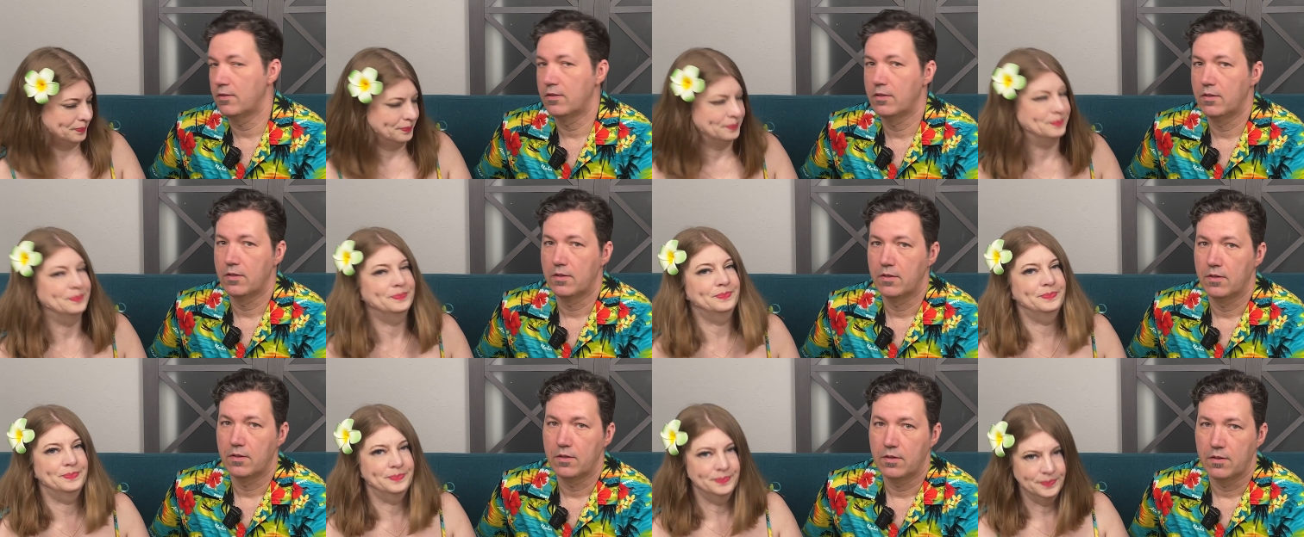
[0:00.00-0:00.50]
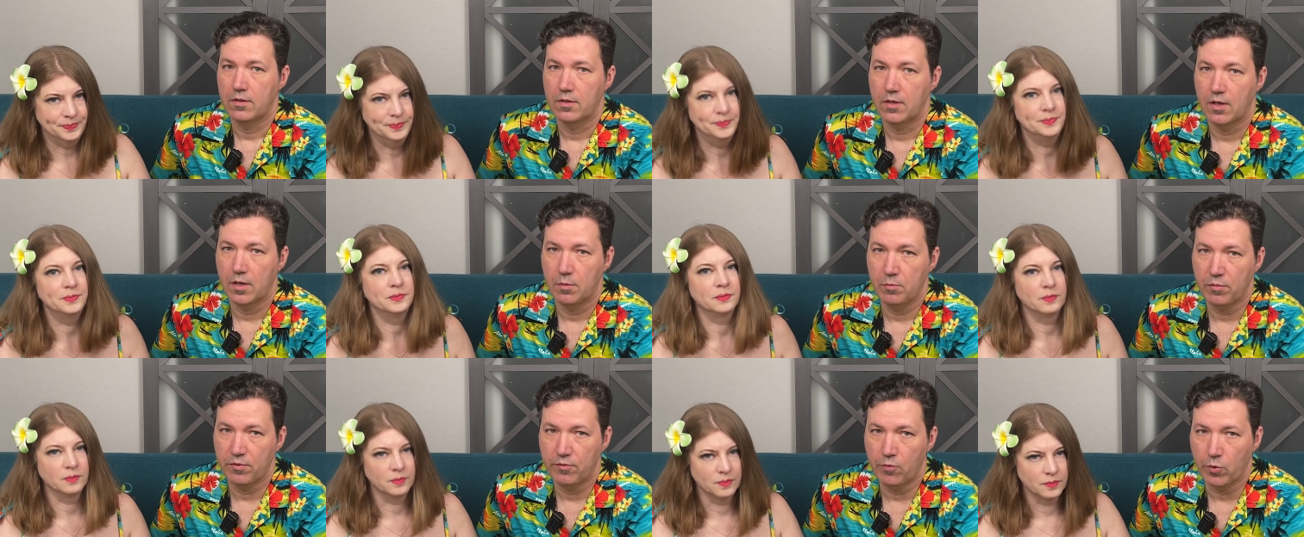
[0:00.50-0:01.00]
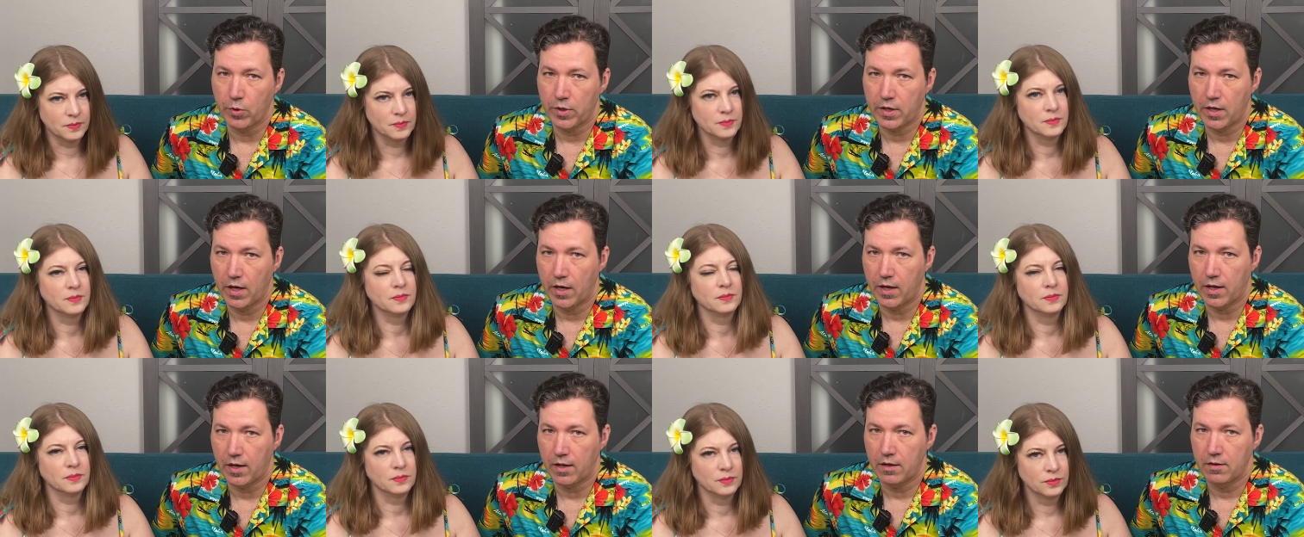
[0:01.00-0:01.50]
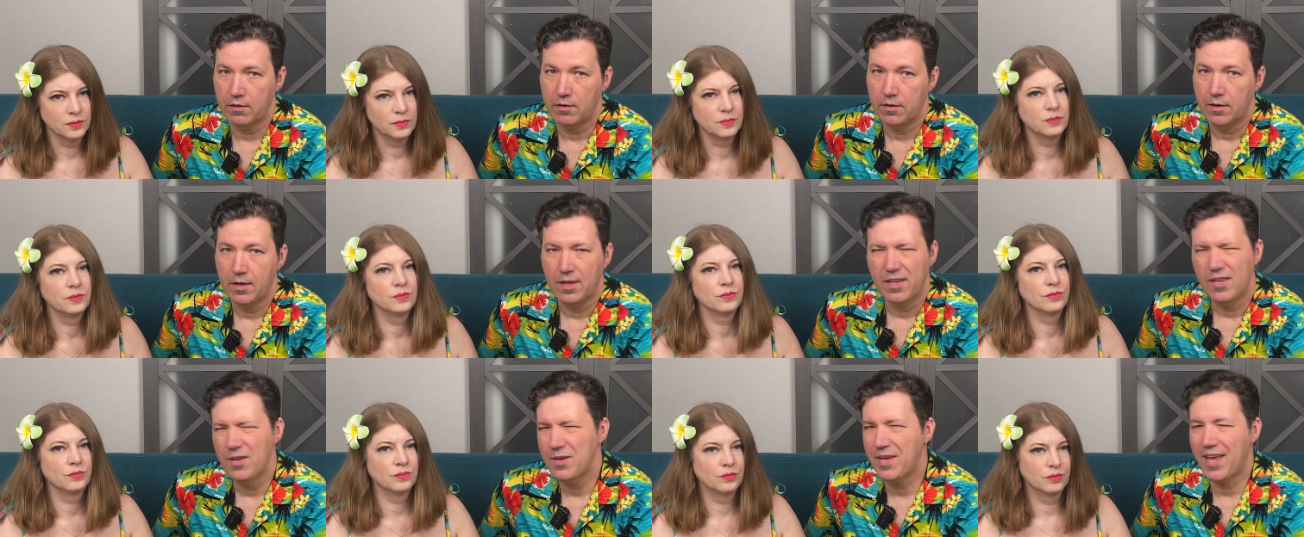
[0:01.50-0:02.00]
Speaker 1: mm-hmm. uh, before cutting.
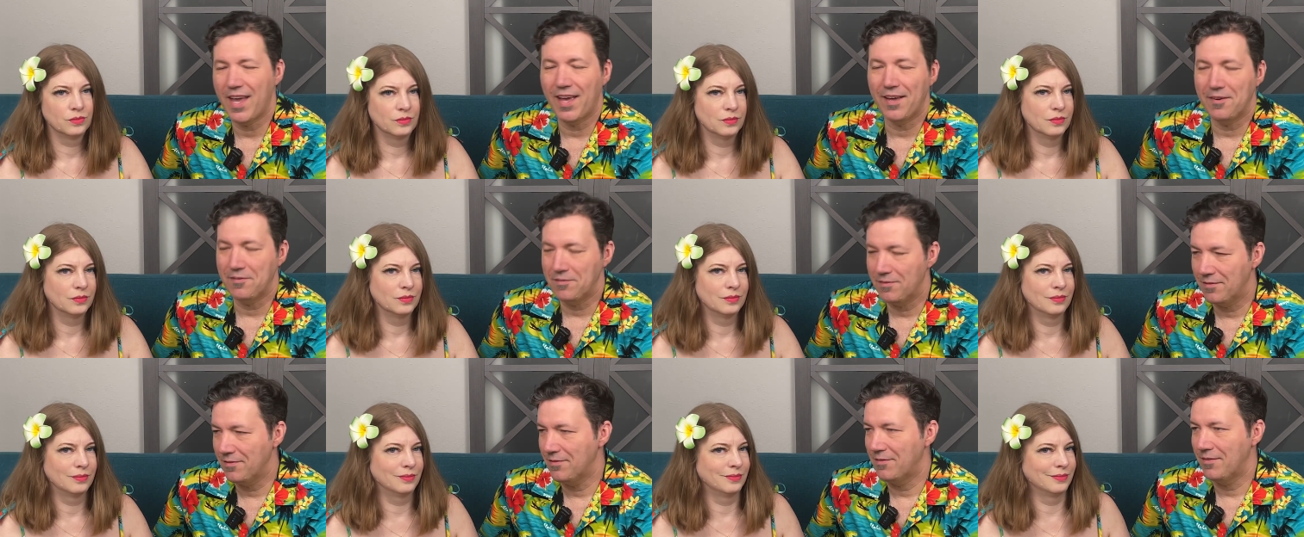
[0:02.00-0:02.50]
You can't